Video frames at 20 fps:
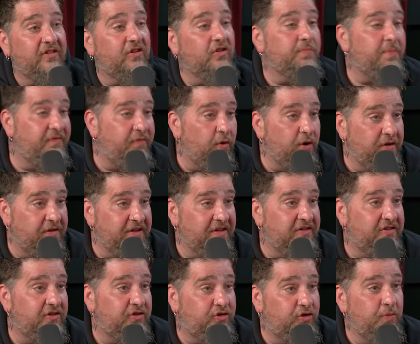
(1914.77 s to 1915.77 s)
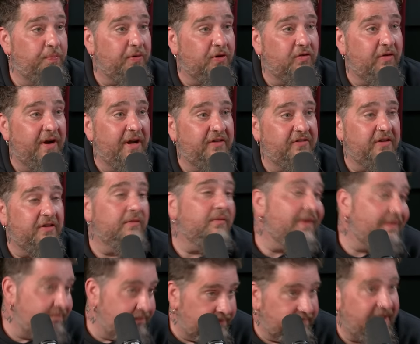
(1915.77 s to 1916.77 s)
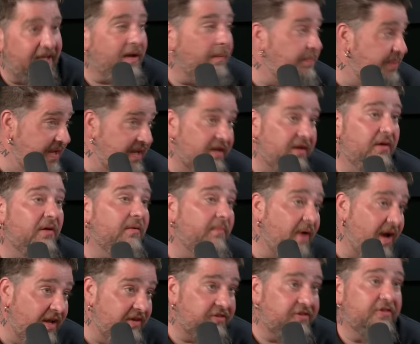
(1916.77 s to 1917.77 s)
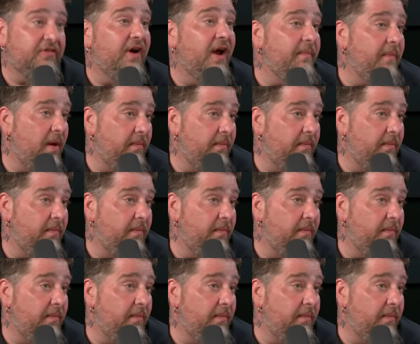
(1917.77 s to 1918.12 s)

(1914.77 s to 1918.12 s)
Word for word: Because before you think this is super crazy, like take a peek at my Instagram.